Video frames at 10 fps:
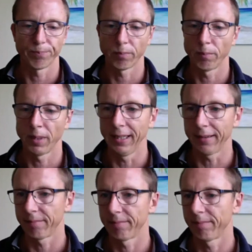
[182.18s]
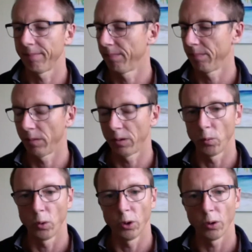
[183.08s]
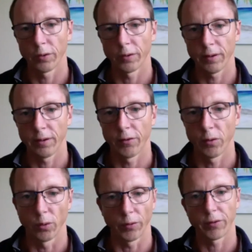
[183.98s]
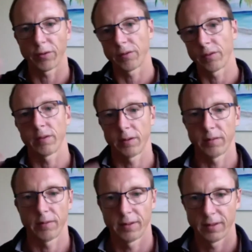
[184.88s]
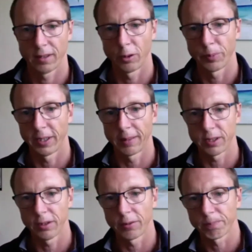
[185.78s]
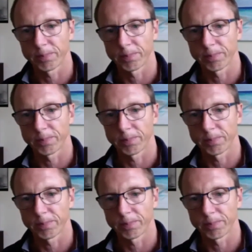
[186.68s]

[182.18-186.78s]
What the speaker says: mate, the world is yours. I'll open it up to you.